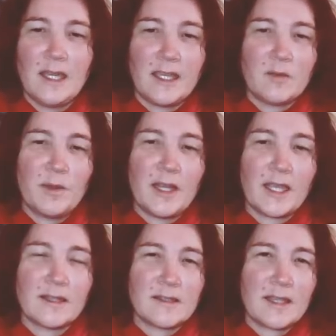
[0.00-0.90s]
eget
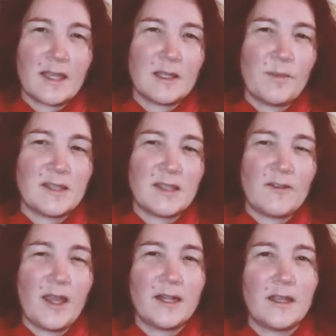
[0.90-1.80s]
beräknat
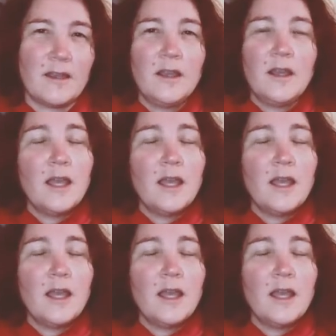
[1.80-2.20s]
skattemässigt värde,